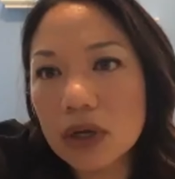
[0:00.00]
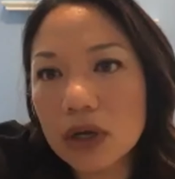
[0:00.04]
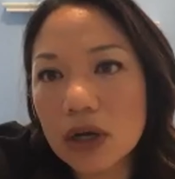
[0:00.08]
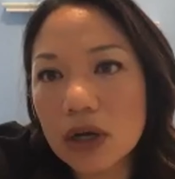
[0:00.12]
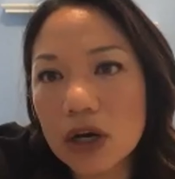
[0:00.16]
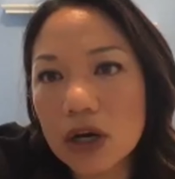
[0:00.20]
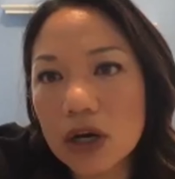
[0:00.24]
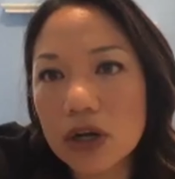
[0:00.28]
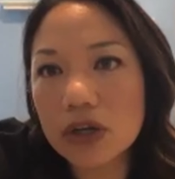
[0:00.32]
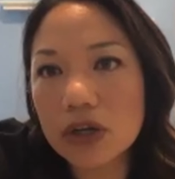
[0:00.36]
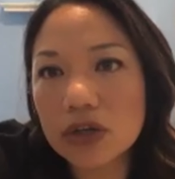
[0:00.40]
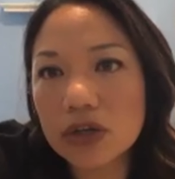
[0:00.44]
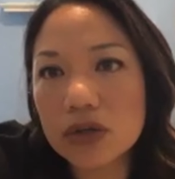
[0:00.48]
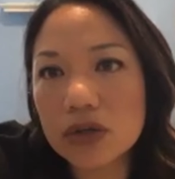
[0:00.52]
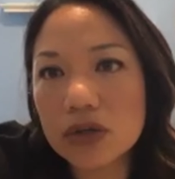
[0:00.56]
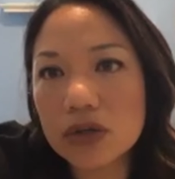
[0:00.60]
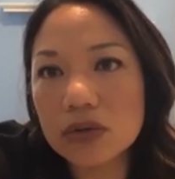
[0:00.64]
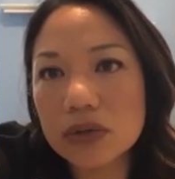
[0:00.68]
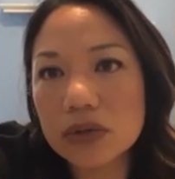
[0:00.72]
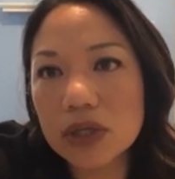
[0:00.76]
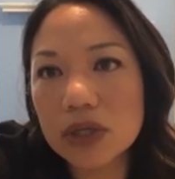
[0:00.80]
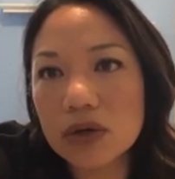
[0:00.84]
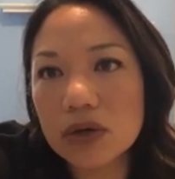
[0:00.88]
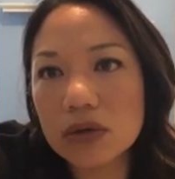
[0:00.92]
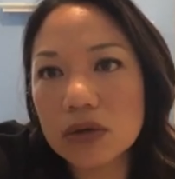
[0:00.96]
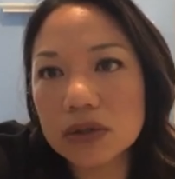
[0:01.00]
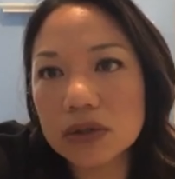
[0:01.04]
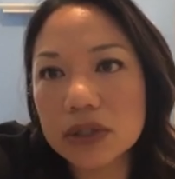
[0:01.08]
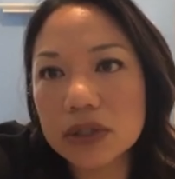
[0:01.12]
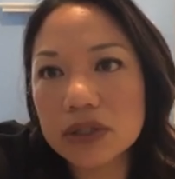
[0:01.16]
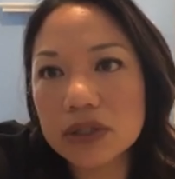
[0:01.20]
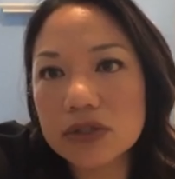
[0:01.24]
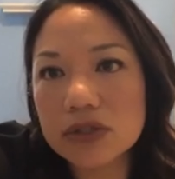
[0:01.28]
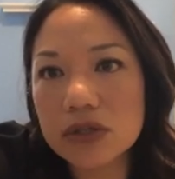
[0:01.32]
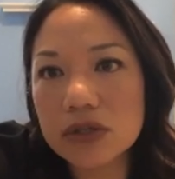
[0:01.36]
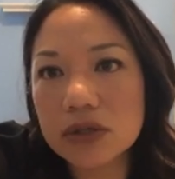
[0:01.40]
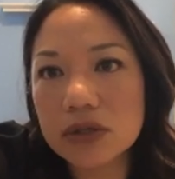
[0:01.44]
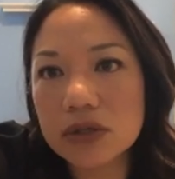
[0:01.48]
Are you the only
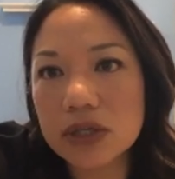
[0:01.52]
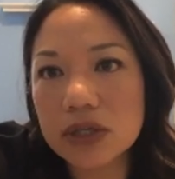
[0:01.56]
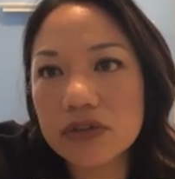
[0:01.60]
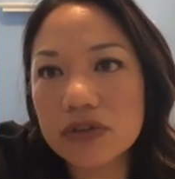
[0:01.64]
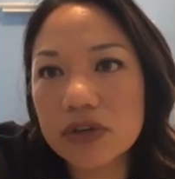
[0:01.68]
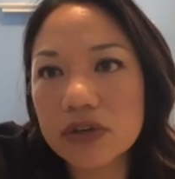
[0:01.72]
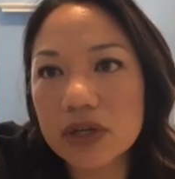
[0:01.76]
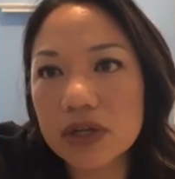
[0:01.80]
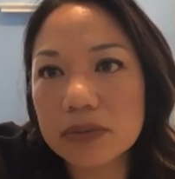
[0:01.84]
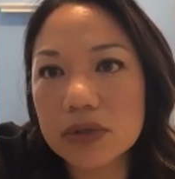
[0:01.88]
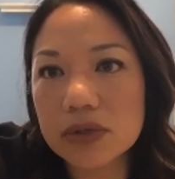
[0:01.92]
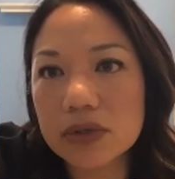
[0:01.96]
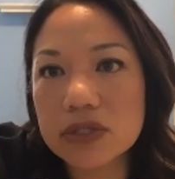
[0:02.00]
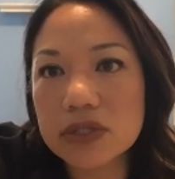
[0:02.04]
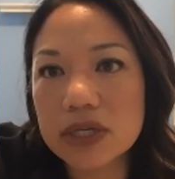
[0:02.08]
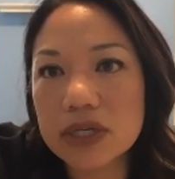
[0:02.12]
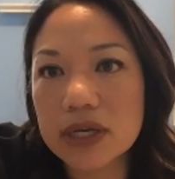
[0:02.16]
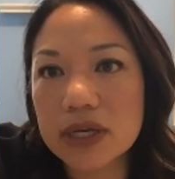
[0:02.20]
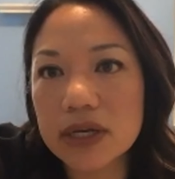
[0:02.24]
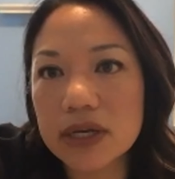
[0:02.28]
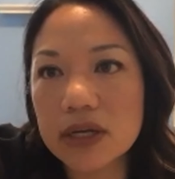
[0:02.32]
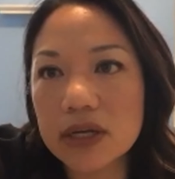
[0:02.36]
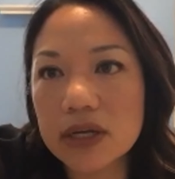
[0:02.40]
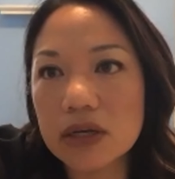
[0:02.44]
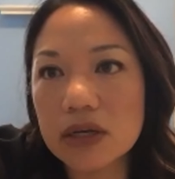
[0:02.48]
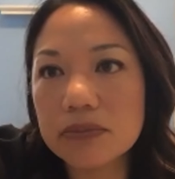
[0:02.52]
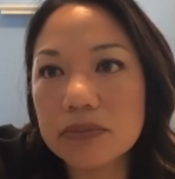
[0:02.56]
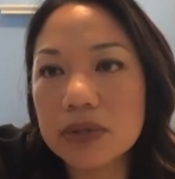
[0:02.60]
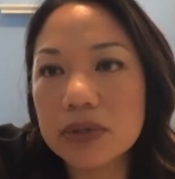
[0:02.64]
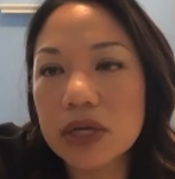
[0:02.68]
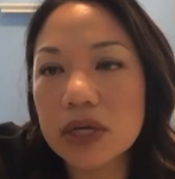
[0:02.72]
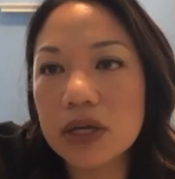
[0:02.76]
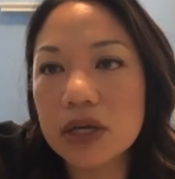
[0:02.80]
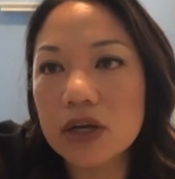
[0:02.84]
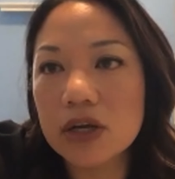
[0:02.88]
attorney available to help?